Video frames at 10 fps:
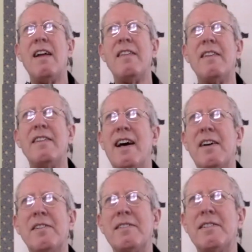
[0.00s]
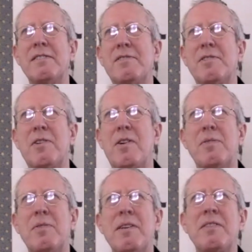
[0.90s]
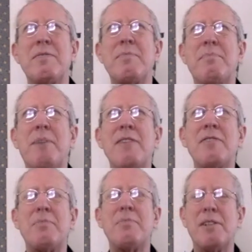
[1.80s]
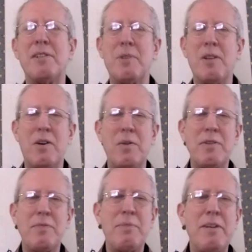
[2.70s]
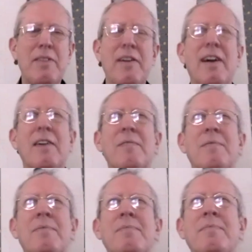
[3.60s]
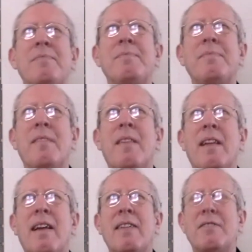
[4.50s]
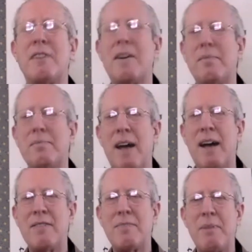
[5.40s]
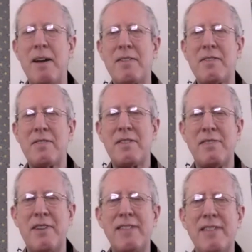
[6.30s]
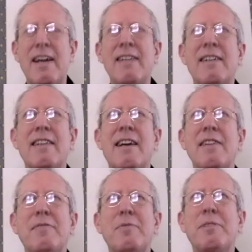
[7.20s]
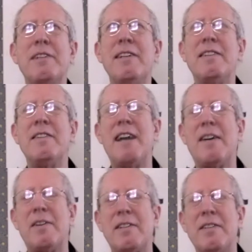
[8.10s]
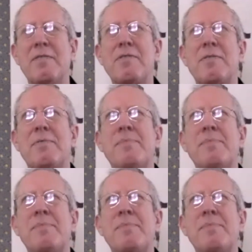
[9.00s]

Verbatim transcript: the narratives are always possible and will always be there. In some aspects of our daily life, we need the narratives.